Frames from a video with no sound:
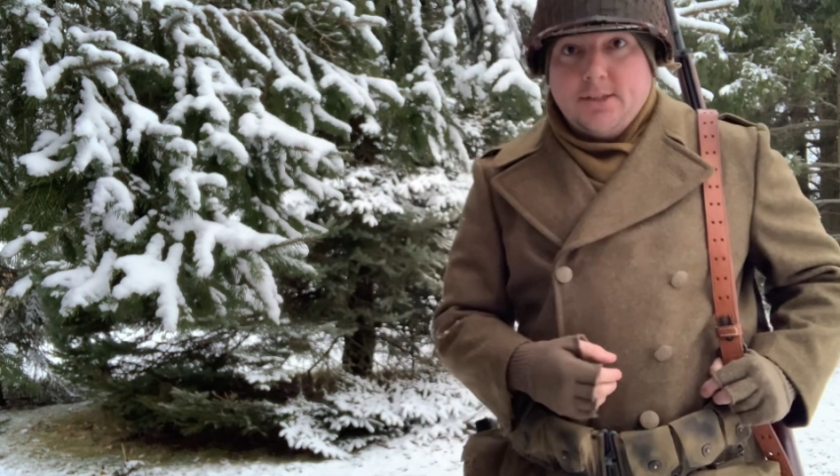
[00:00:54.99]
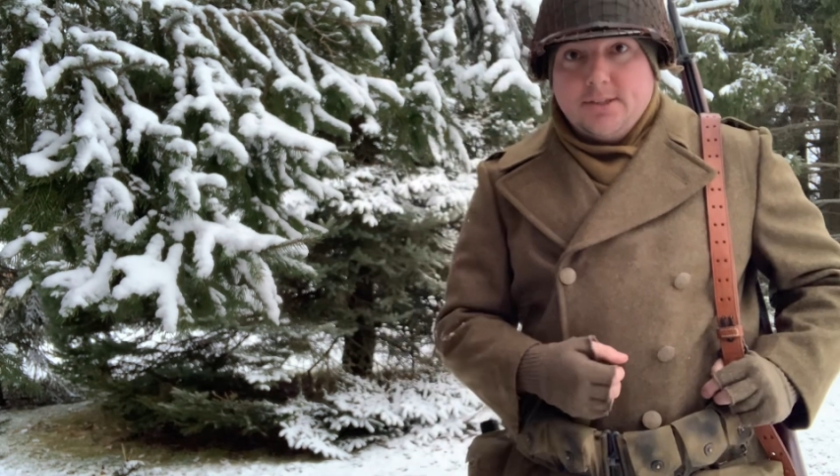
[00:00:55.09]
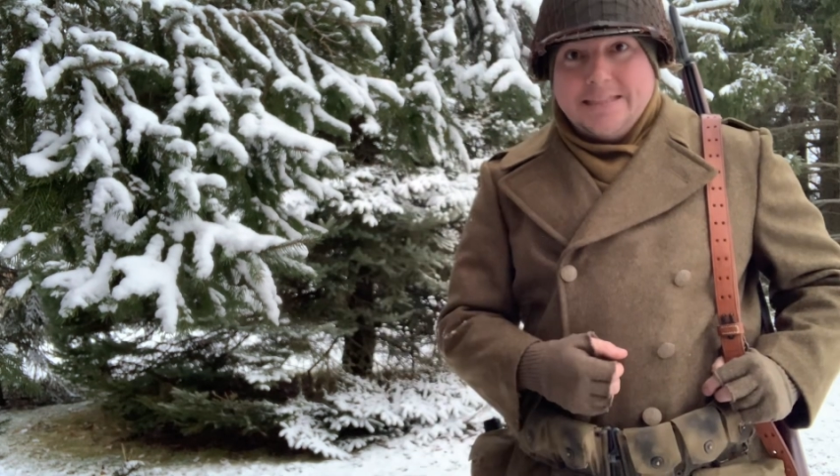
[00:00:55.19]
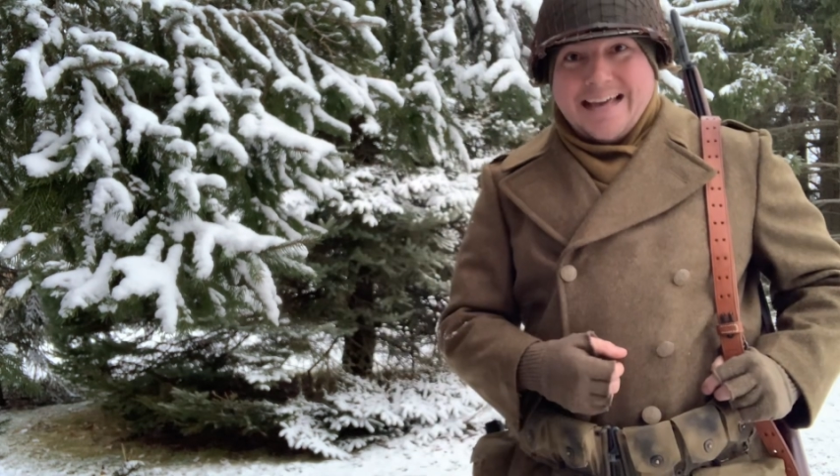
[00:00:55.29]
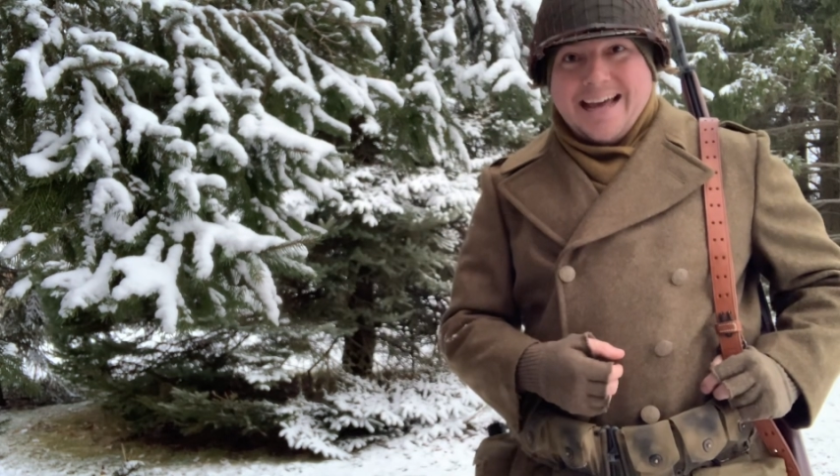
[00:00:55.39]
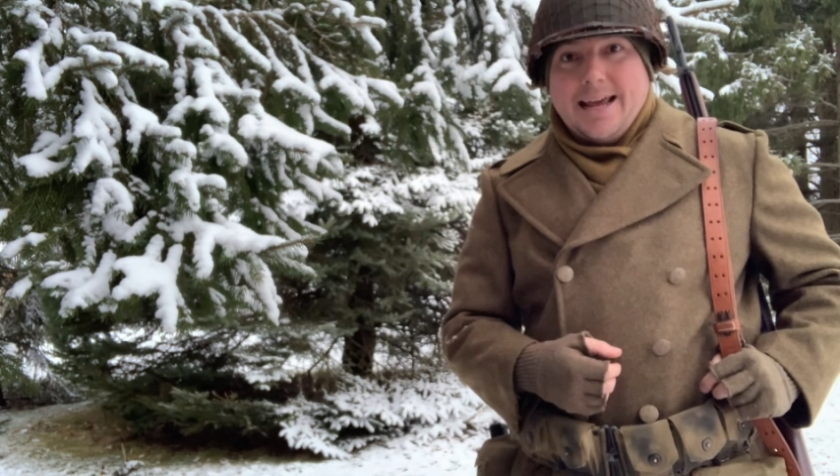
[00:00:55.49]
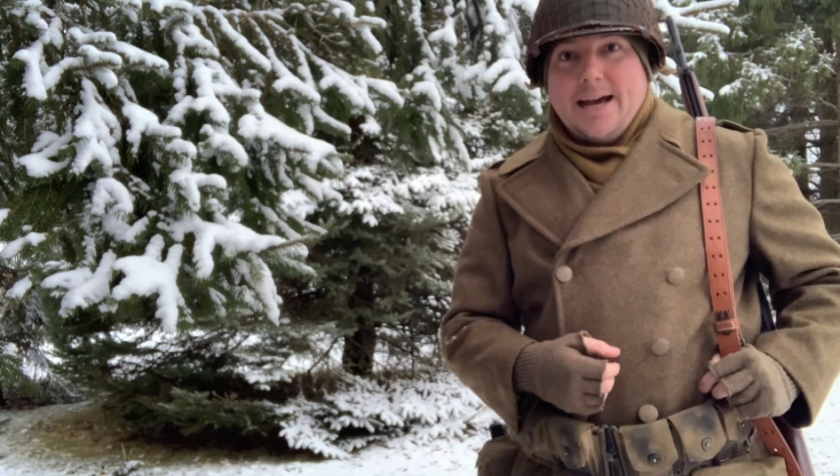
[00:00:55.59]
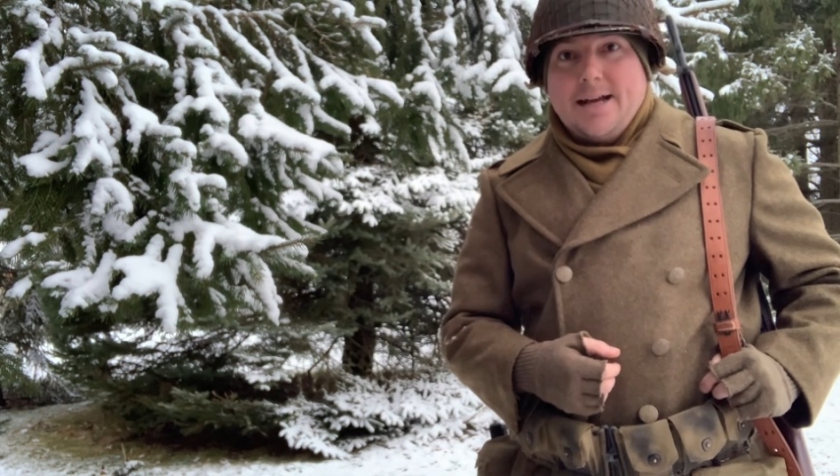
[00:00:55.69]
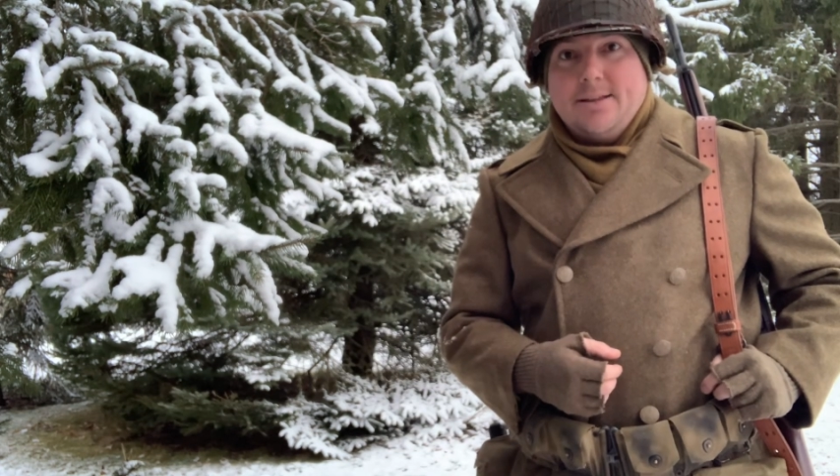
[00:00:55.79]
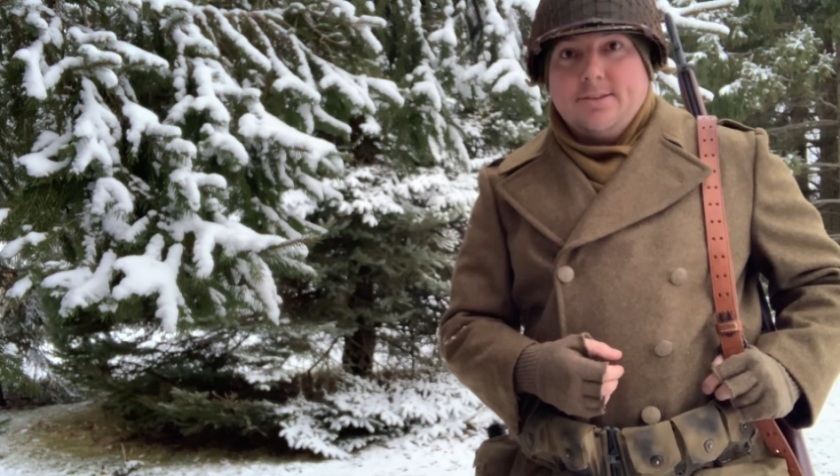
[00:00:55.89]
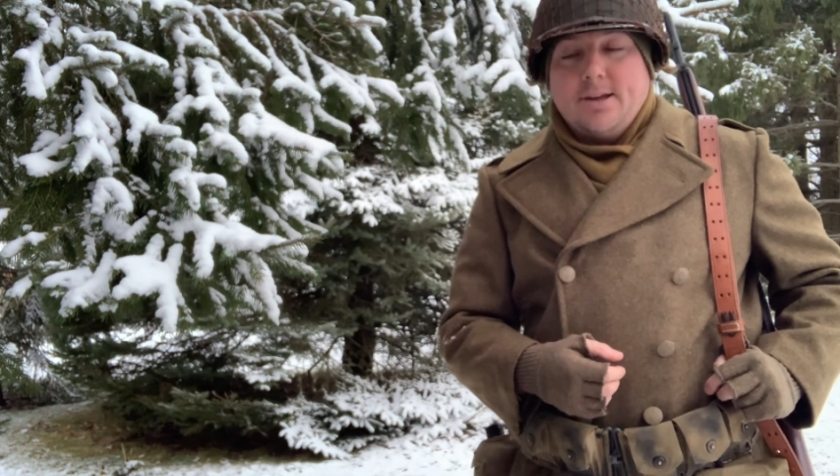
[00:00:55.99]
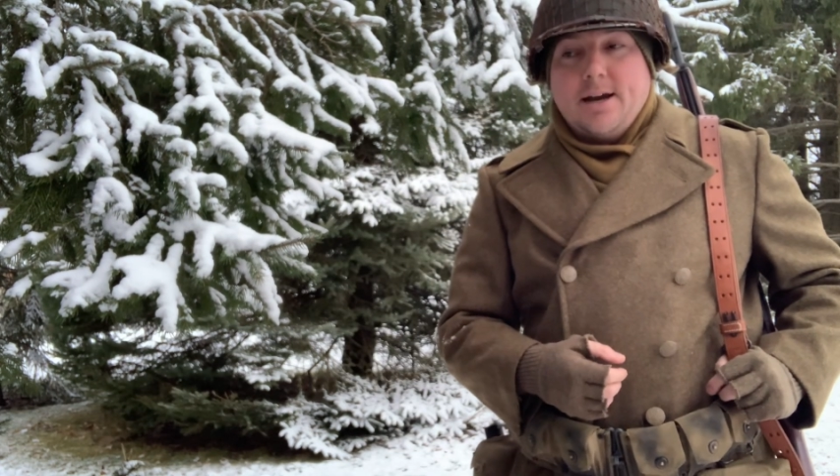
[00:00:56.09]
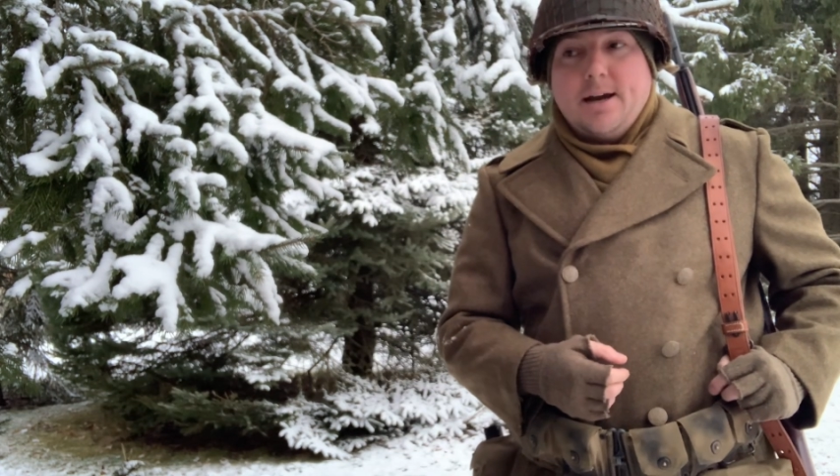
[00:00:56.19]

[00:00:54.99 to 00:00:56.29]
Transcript: seen that as